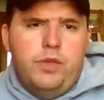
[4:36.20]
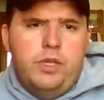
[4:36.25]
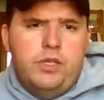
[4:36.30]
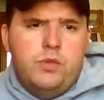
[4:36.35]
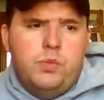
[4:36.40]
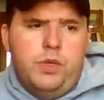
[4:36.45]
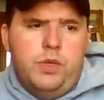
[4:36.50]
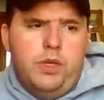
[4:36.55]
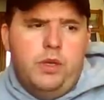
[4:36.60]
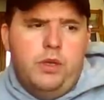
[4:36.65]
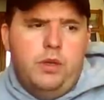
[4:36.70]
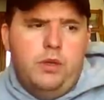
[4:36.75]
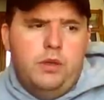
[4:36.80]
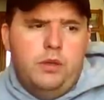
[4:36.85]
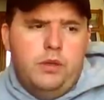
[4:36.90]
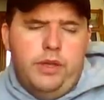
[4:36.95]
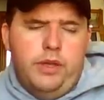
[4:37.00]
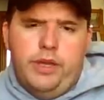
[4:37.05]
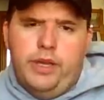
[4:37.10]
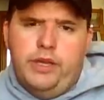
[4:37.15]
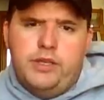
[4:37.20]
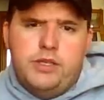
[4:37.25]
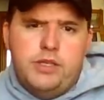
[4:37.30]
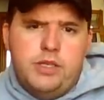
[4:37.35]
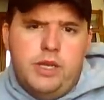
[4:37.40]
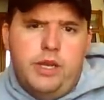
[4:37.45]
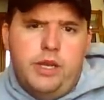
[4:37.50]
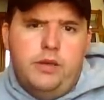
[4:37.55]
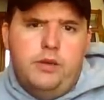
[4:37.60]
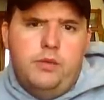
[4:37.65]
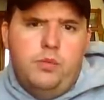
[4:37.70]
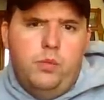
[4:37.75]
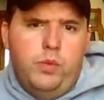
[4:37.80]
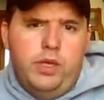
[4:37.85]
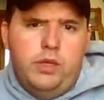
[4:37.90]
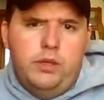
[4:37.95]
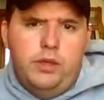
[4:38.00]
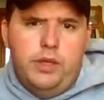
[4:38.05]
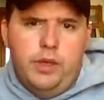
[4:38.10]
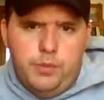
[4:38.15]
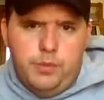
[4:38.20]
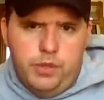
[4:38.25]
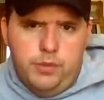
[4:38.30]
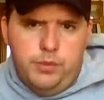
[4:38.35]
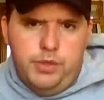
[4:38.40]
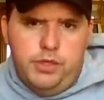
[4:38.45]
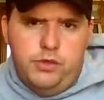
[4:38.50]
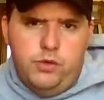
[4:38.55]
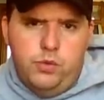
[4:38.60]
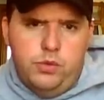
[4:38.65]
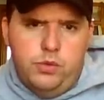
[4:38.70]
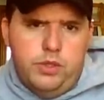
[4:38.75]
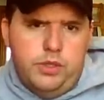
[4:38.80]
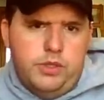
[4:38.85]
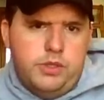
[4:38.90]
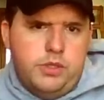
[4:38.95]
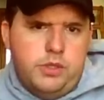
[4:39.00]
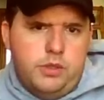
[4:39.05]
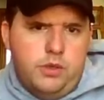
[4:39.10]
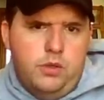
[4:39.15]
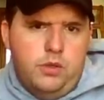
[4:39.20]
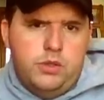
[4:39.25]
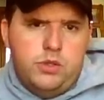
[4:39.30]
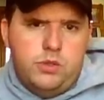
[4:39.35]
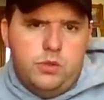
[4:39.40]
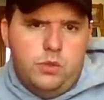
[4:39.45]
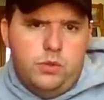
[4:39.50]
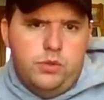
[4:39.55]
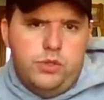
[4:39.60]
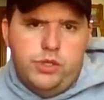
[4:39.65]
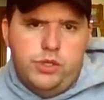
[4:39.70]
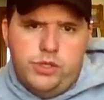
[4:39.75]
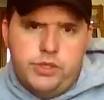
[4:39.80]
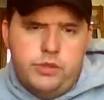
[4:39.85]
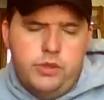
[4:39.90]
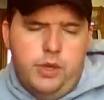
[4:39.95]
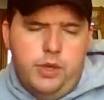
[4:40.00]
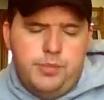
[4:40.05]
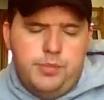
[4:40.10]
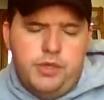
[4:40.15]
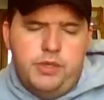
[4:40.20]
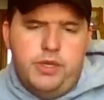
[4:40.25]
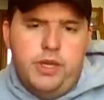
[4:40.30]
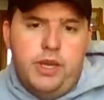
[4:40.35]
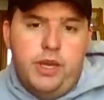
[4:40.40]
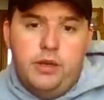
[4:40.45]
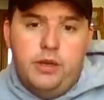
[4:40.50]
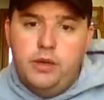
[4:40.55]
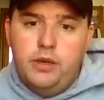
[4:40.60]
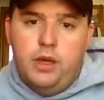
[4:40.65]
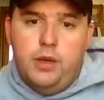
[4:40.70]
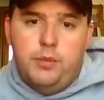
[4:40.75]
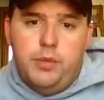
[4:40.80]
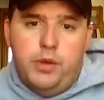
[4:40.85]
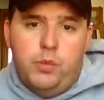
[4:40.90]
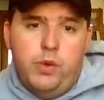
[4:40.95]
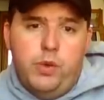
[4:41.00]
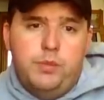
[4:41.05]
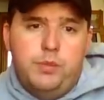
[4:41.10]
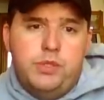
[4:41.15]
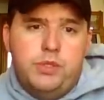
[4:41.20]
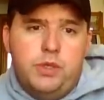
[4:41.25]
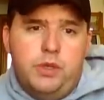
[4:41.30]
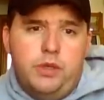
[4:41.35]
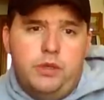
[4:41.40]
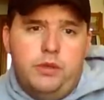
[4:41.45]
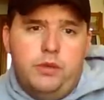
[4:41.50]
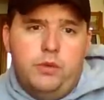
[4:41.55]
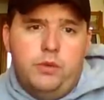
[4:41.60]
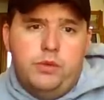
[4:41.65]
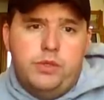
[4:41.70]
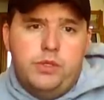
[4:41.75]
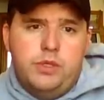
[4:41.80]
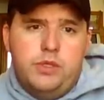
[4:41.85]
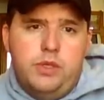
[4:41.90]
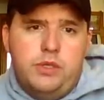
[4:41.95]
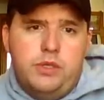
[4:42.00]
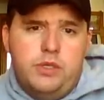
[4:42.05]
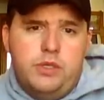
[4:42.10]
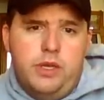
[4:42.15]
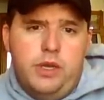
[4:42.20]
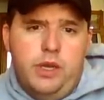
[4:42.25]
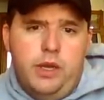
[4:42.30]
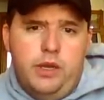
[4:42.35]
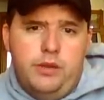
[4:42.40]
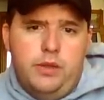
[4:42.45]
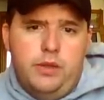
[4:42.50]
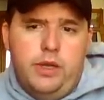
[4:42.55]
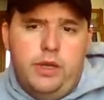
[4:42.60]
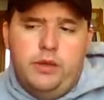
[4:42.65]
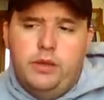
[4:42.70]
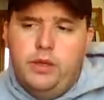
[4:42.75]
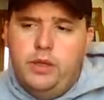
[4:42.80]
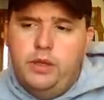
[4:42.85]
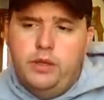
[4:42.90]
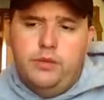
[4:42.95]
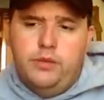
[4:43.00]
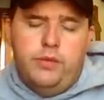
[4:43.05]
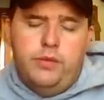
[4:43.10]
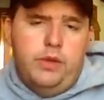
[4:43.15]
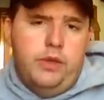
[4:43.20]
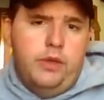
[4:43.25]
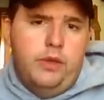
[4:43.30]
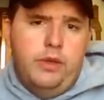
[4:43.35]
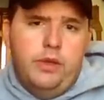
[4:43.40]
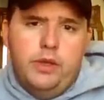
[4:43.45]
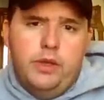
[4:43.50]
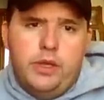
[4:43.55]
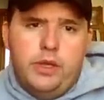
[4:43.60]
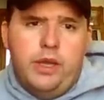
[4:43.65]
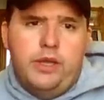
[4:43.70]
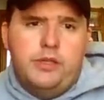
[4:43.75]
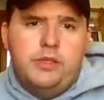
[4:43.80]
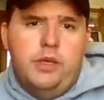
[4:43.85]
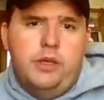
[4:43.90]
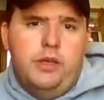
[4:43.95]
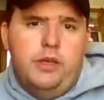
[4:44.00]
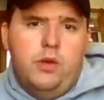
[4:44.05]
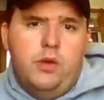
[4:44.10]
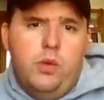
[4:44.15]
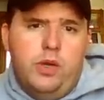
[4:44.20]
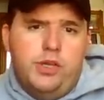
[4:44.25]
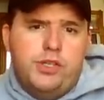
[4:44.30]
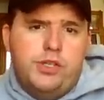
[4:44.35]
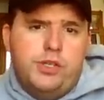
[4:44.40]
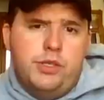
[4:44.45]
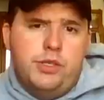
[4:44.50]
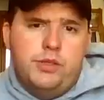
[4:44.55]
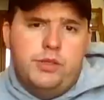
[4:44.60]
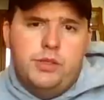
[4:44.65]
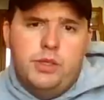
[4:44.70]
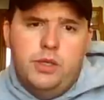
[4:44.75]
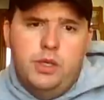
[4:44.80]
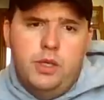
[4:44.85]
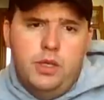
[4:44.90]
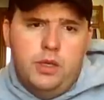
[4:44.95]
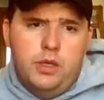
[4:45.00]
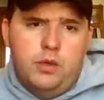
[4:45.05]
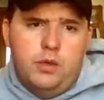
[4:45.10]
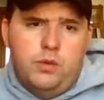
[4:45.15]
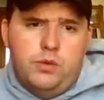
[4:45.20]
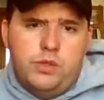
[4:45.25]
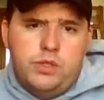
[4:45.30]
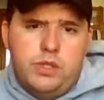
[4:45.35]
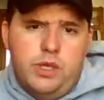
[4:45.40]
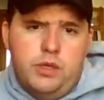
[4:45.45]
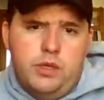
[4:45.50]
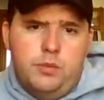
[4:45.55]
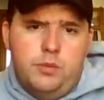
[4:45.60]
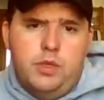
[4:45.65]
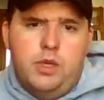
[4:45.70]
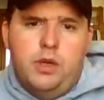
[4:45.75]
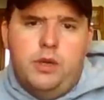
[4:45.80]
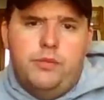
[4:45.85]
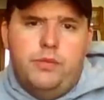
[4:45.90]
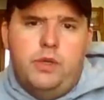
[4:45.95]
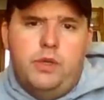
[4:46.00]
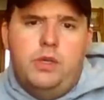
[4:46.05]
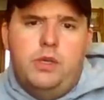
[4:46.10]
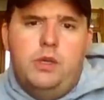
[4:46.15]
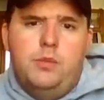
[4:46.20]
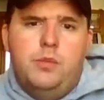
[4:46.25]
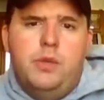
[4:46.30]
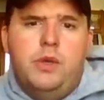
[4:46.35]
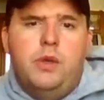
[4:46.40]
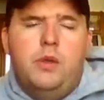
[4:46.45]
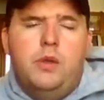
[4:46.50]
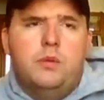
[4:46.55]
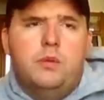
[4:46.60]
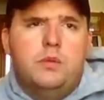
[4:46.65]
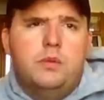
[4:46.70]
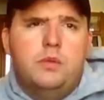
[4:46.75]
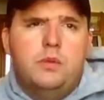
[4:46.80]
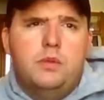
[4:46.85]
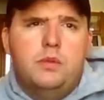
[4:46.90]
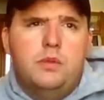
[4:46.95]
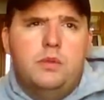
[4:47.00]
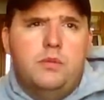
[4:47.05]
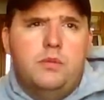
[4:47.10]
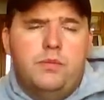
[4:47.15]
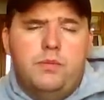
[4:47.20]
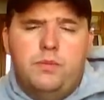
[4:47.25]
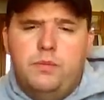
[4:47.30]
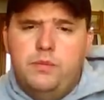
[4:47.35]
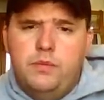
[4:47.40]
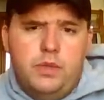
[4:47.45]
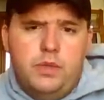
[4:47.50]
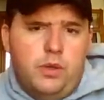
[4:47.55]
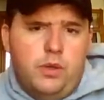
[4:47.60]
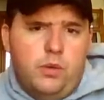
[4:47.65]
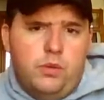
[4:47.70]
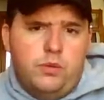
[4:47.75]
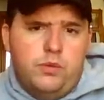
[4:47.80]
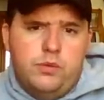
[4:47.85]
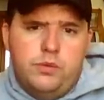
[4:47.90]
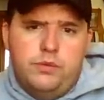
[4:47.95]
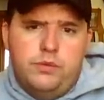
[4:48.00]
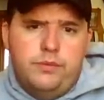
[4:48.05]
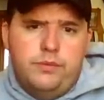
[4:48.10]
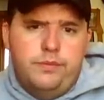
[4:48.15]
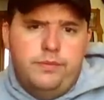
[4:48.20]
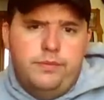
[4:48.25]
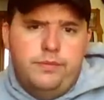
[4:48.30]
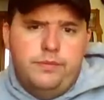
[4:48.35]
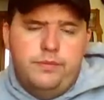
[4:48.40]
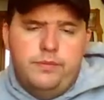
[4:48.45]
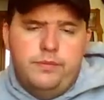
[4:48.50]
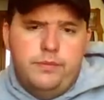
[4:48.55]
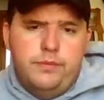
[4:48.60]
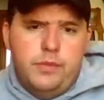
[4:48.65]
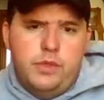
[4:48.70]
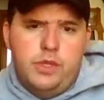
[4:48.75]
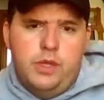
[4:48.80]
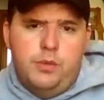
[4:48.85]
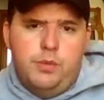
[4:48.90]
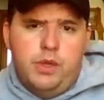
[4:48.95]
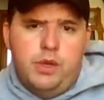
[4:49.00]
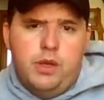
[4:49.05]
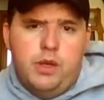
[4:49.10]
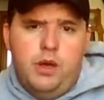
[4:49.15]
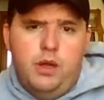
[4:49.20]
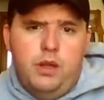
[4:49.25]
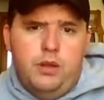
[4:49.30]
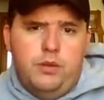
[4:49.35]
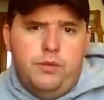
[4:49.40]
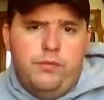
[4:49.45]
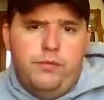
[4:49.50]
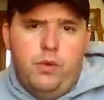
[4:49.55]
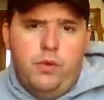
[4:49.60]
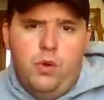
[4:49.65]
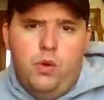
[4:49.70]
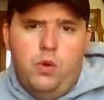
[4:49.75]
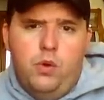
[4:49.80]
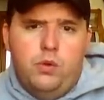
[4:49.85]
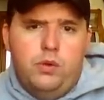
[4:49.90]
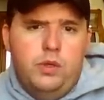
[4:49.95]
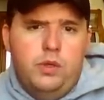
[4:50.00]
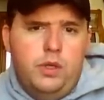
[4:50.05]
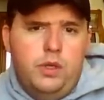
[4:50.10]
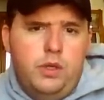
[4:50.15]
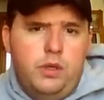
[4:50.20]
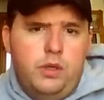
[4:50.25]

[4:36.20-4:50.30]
this week. Like I said, weekly I'm going to be doing this, and also just up to date on my website. Stay on that. If you guys got any questions, send them along via email. Give me a call on the phone.